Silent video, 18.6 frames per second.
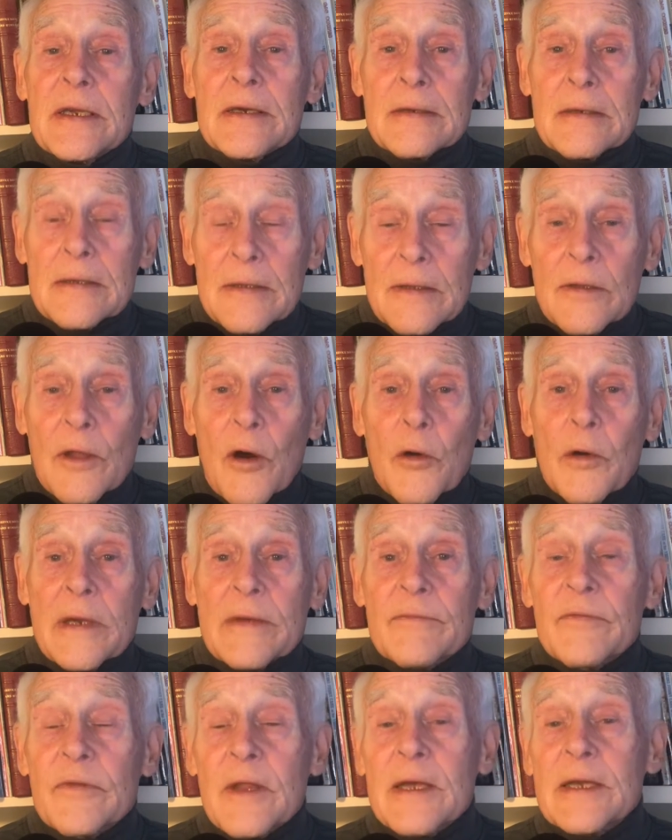low
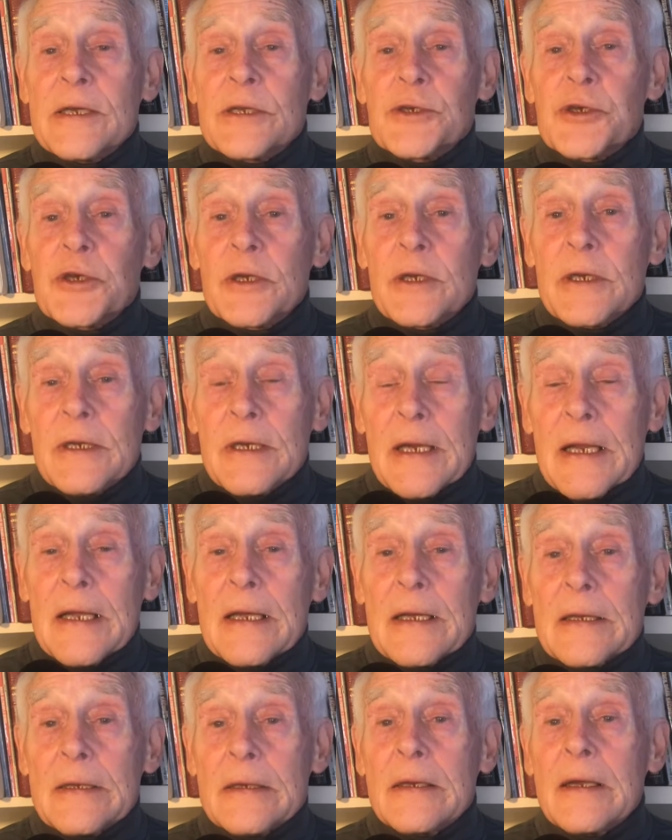inflation
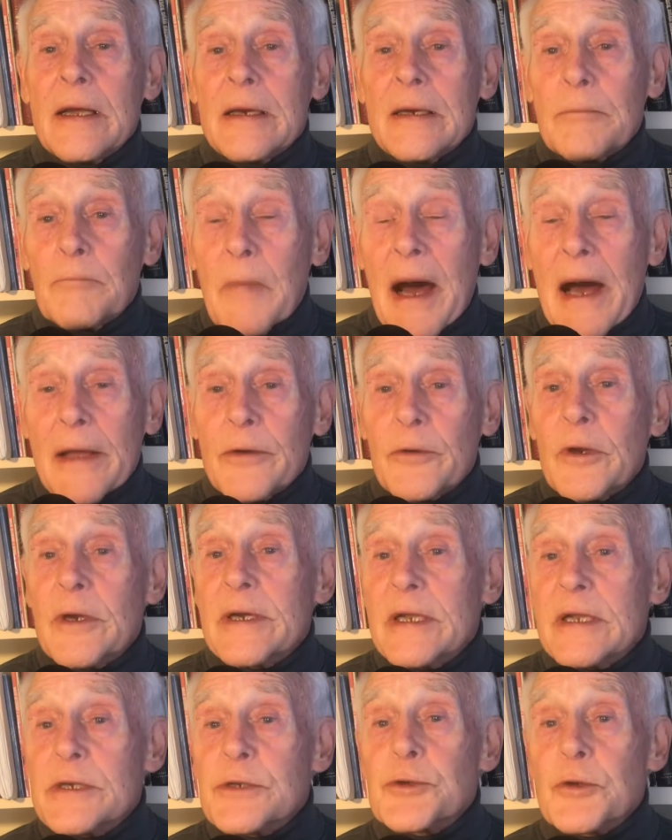and moderate
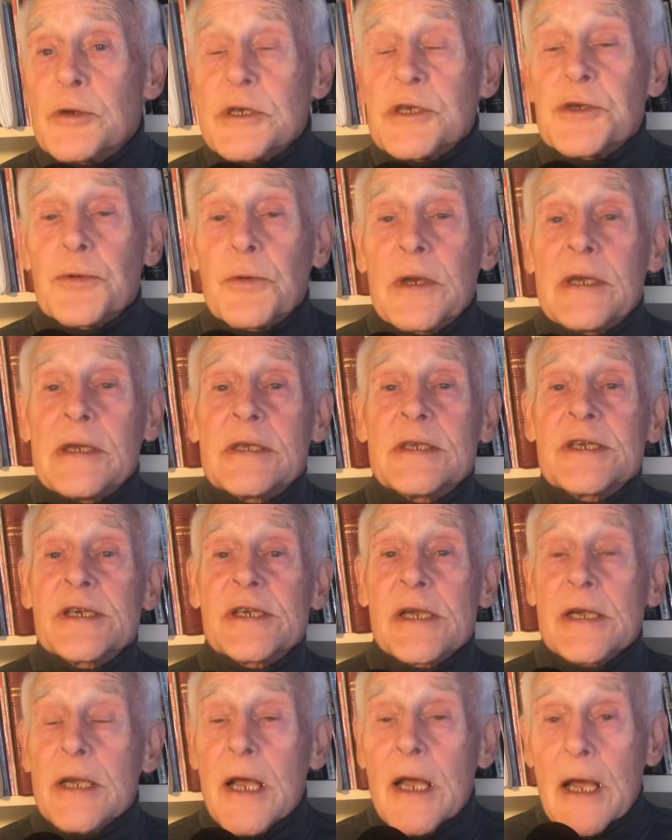interest
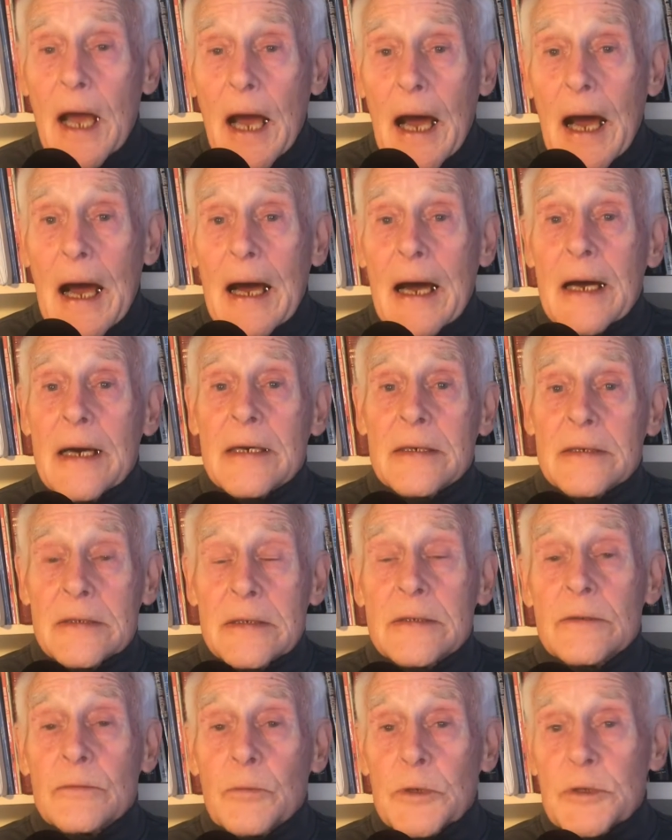rates
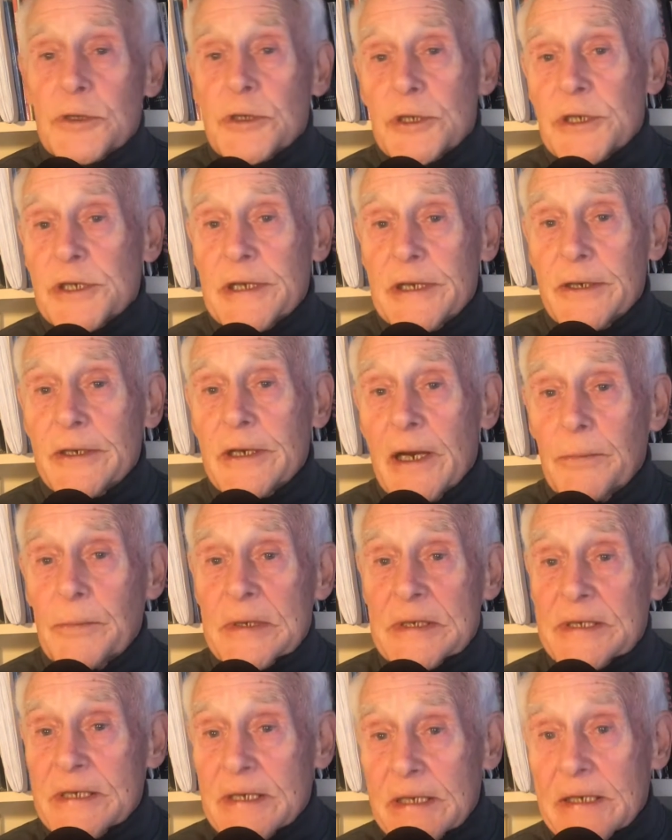were just their cup
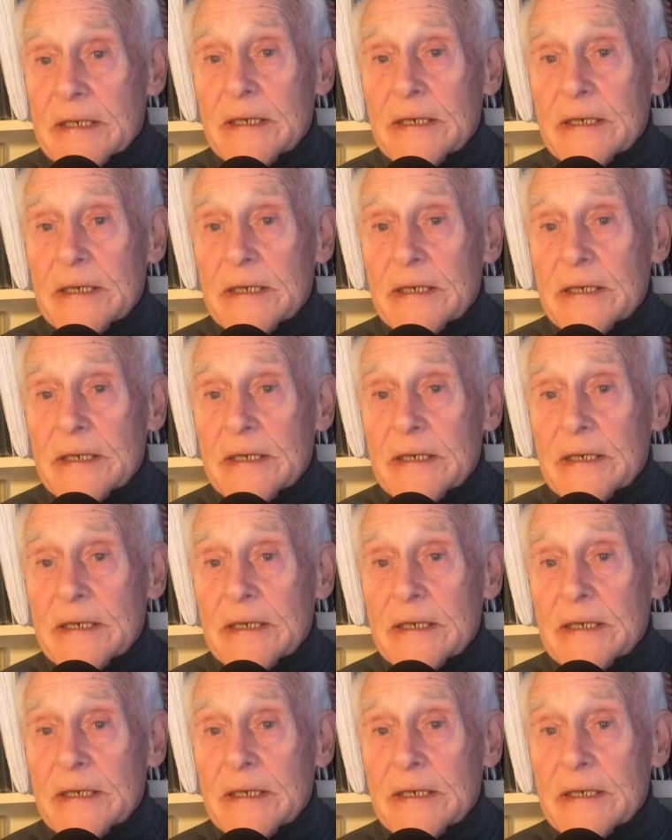of tea.